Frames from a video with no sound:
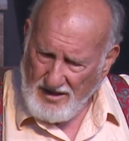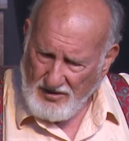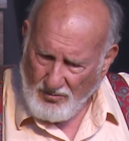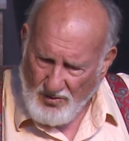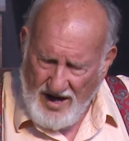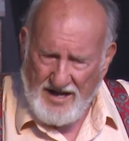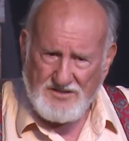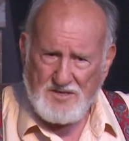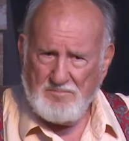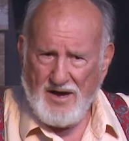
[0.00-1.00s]

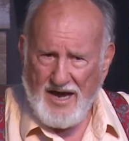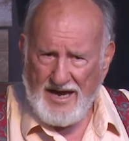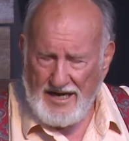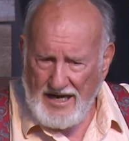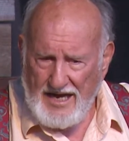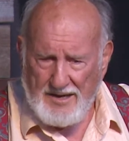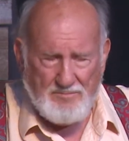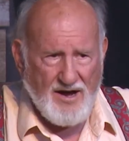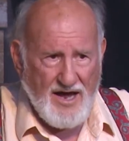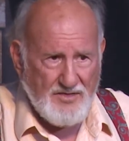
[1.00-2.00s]
arranged by and led
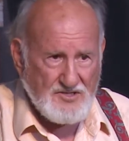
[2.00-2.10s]
by the